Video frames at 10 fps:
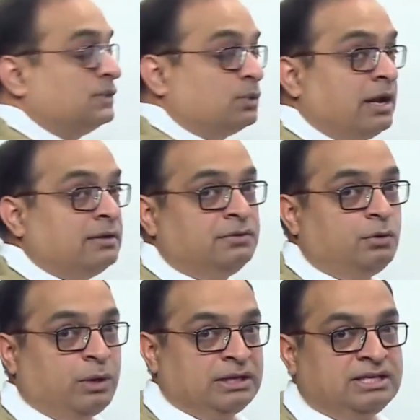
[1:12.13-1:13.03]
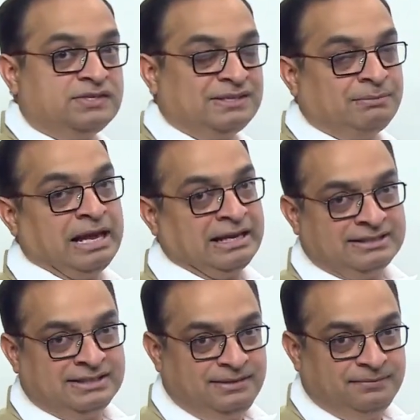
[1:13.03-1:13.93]
have one
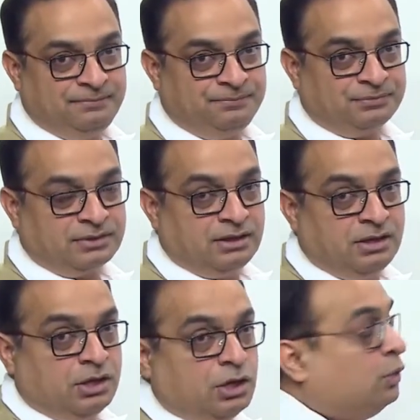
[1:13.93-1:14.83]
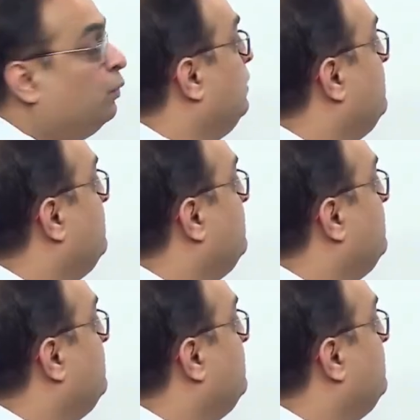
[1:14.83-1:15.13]
similarity. We'll be